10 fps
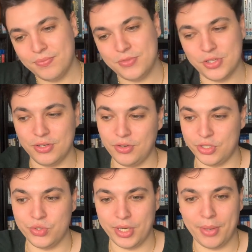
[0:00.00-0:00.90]
to not
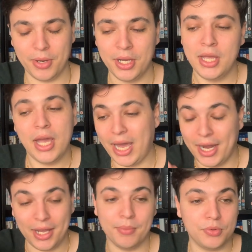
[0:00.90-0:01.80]
enjoy that one,
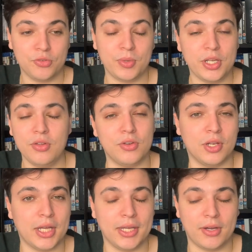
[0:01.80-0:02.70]
and it was really good,
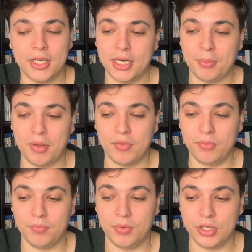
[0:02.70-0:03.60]
and I ended up having
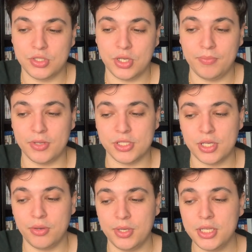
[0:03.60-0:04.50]
a really good time with it.
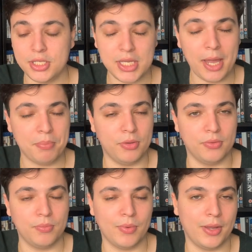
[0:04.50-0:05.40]
So it does happen
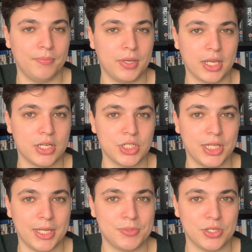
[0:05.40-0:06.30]
where occasionally
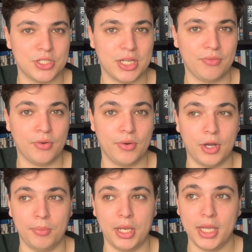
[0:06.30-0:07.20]
an episode of sneak through and
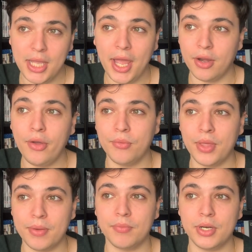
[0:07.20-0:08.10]
I'll be like, yeah, no,
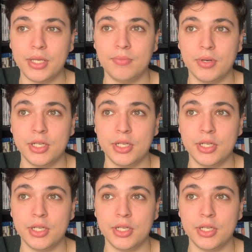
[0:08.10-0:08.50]
that I really